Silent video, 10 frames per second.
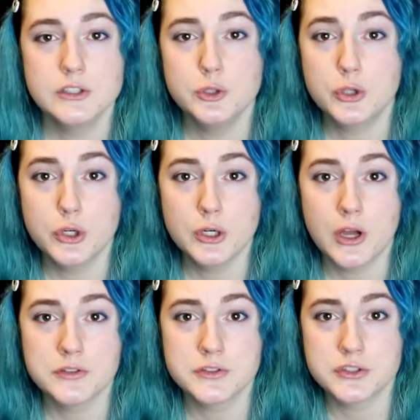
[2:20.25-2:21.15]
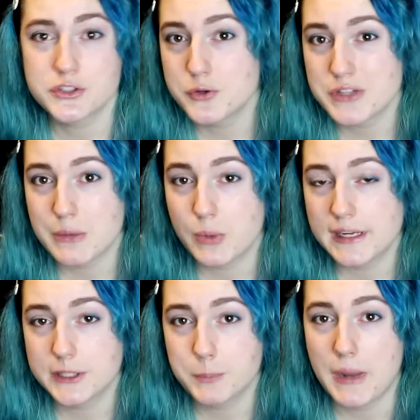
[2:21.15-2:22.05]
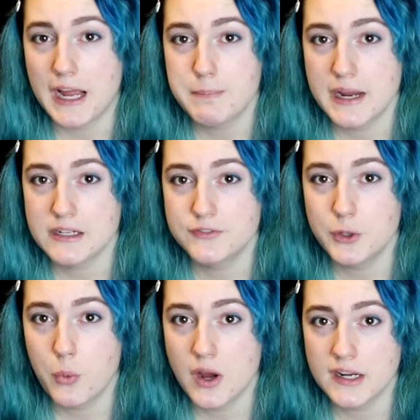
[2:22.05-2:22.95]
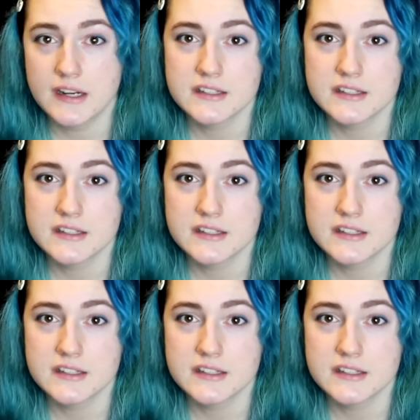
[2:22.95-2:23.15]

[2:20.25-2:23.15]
You could also just use a regular pie pan if you wanted.